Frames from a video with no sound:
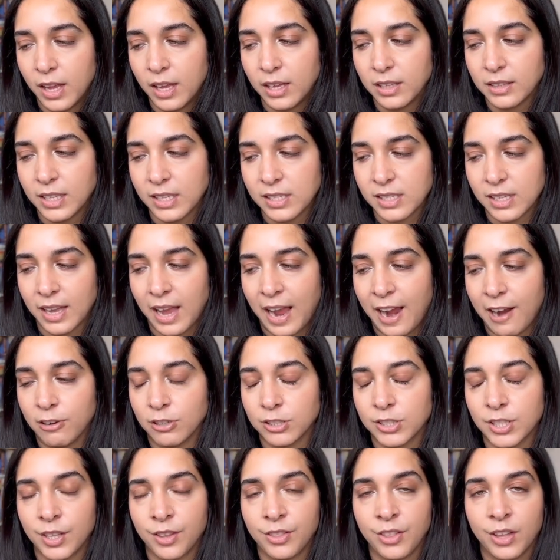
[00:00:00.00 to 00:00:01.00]
there's a
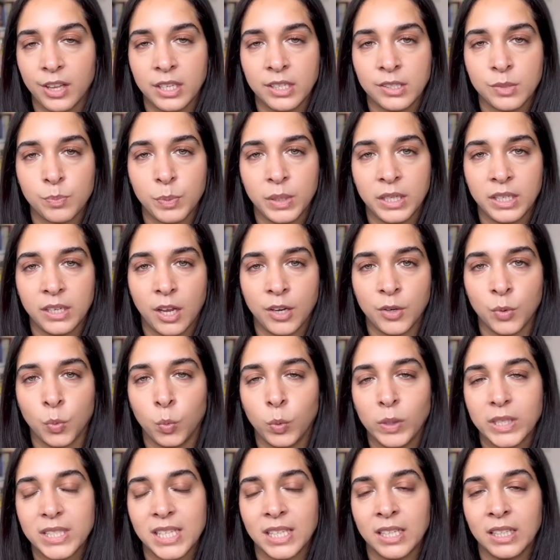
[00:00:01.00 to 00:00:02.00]
character that has been
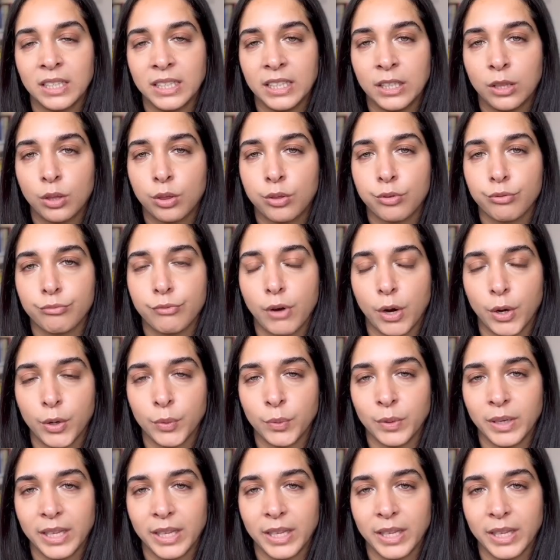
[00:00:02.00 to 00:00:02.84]
unwittingly thrown